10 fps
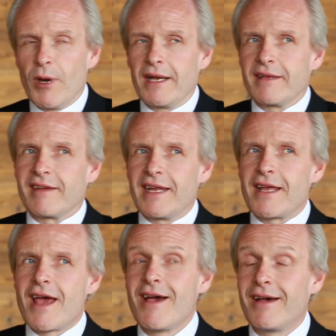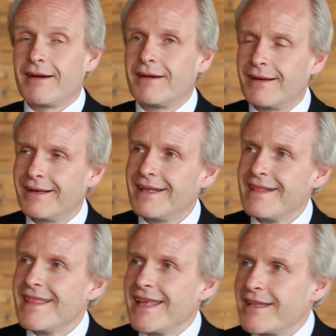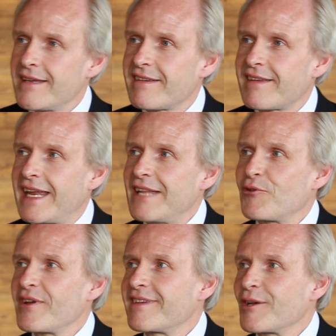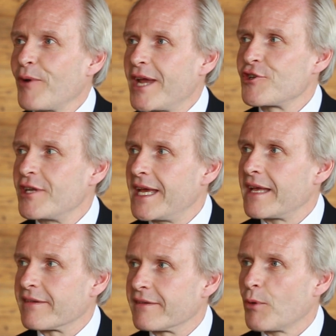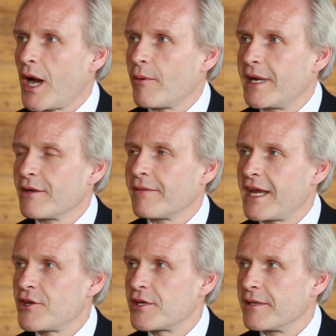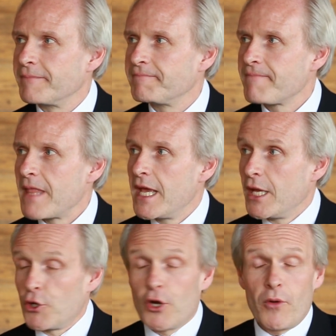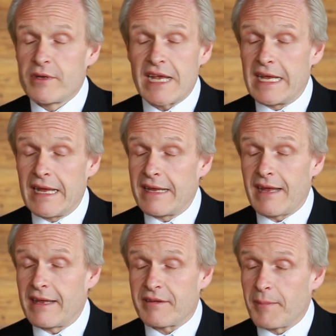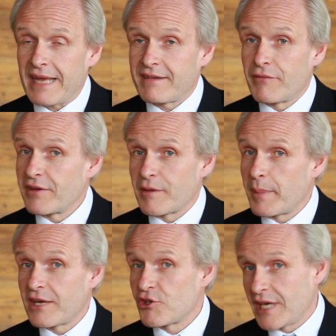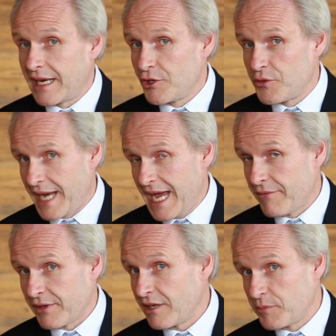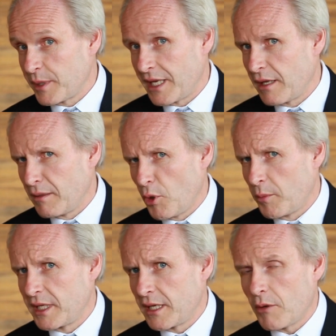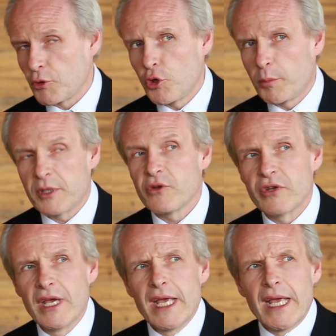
Well, this is an interesting question. Yes, wow, innovation. You know, it's massive. It's the biggest challenge we have at this particular moment in our group, because